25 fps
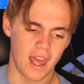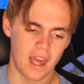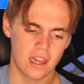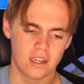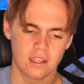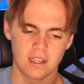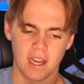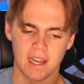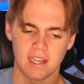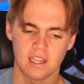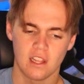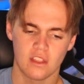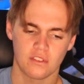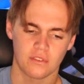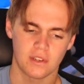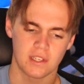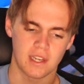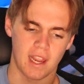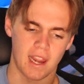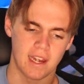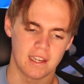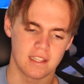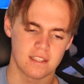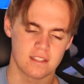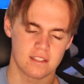and an 83
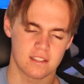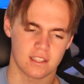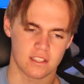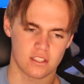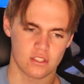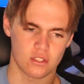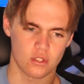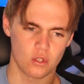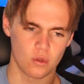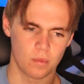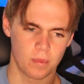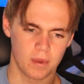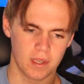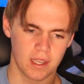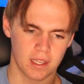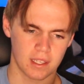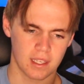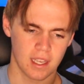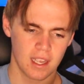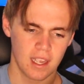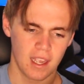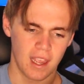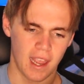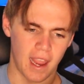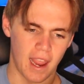to 86 new pick.
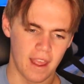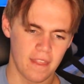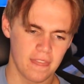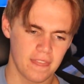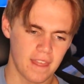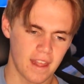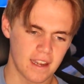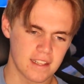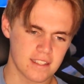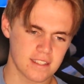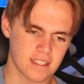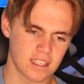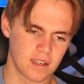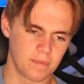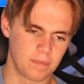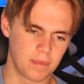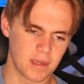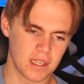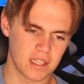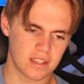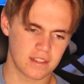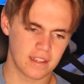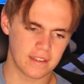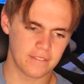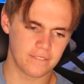And that is going to
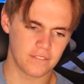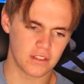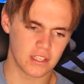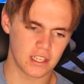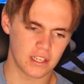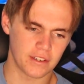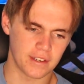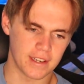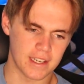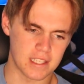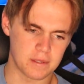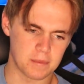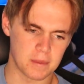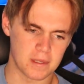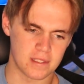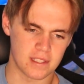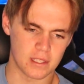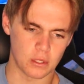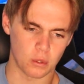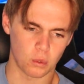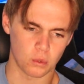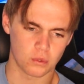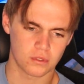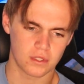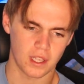be the Vieira
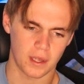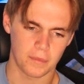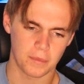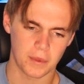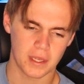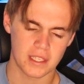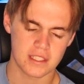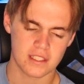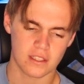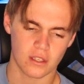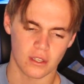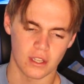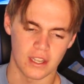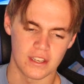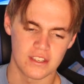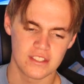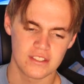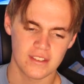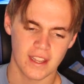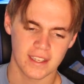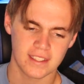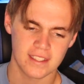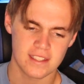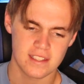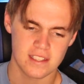SBC all done. He's got a
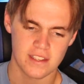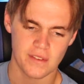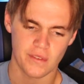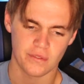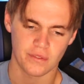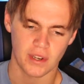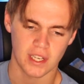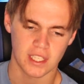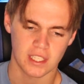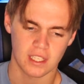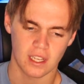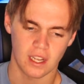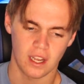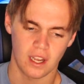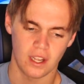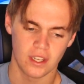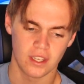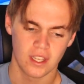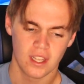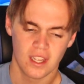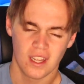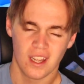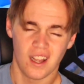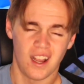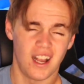97 red
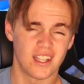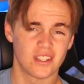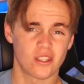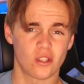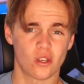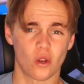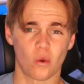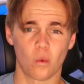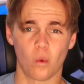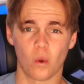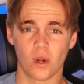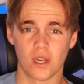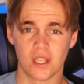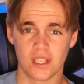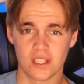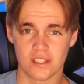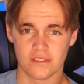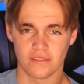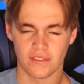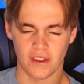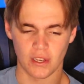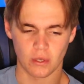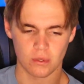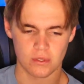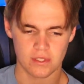card. I don't know what his
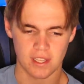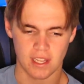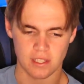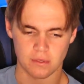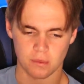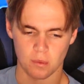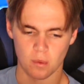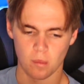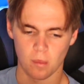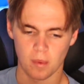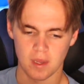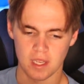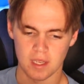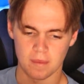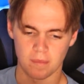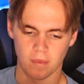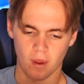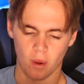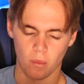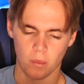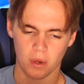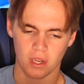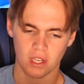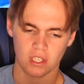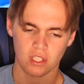fatal stats will be,
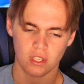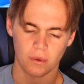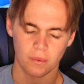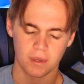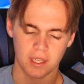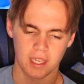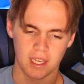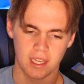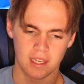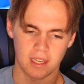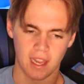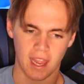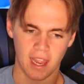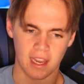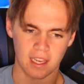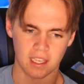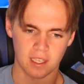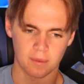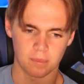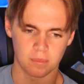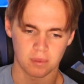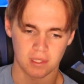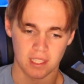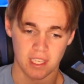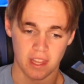but we're going to go ahead and
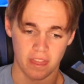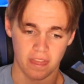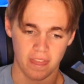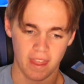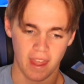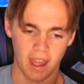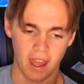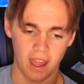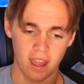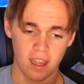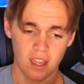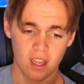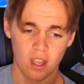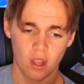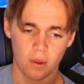complete that.